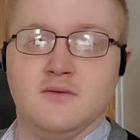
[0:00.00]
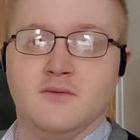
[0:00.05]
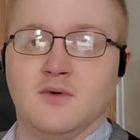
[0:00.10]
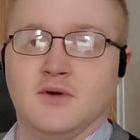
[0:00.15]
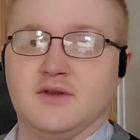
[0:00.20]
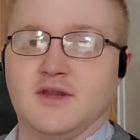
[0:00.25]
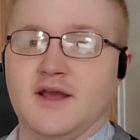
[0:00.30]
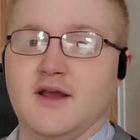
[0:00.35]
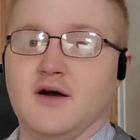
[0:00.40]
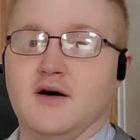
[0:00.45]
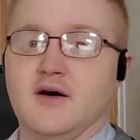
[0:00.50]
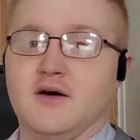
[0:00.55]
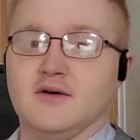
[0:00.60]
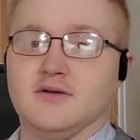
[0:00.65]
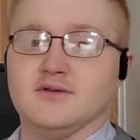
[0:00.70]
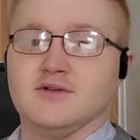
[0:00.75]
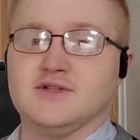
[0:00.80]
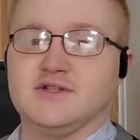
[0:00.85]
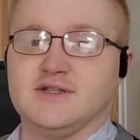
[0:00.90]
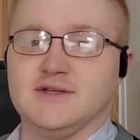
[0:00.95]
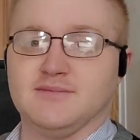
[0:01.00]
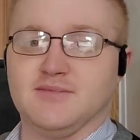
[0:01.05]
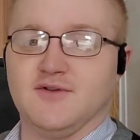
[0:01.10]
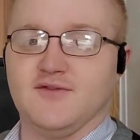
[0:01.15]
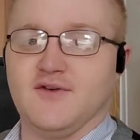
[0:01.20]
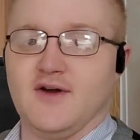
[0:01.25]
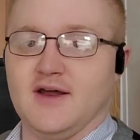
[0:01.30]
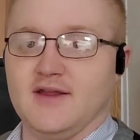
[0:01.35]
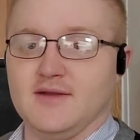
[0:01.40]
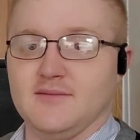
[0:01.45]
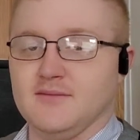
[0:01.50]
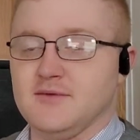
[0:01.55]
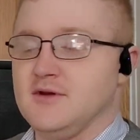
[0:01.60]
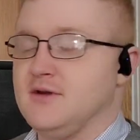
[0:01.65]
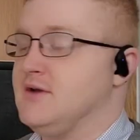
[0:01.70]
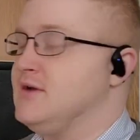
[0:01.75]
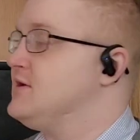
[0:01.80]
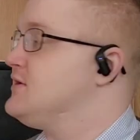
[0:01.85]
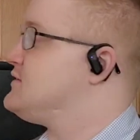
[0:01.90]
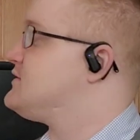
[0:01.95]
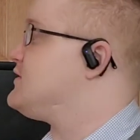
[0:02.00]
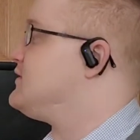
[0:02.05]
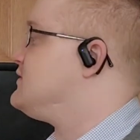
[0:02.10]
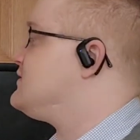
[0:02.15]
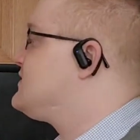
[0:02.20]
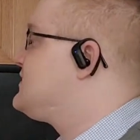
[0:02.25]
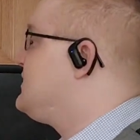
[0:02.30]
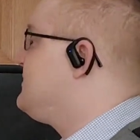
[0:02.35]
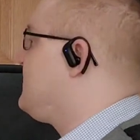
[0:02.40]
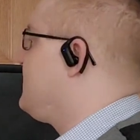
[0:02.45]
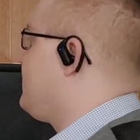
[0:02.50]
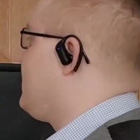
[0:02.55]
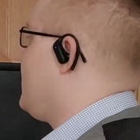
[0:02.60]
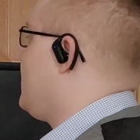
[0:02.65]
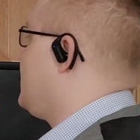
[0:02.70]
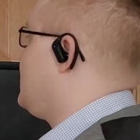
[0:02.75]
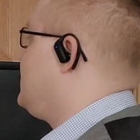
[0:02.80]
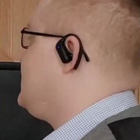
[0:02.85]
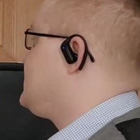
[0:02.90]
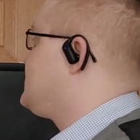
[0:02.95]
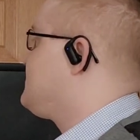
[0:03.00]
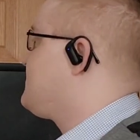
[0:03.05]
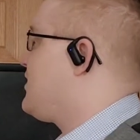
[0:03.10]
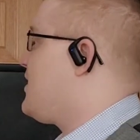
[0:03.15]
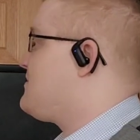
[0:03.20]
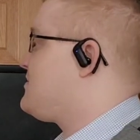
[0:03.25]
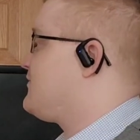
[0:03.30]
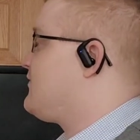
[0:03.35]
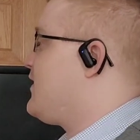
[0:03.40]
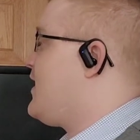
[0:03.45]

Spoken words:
what they call simplify them. So, simplifying these improper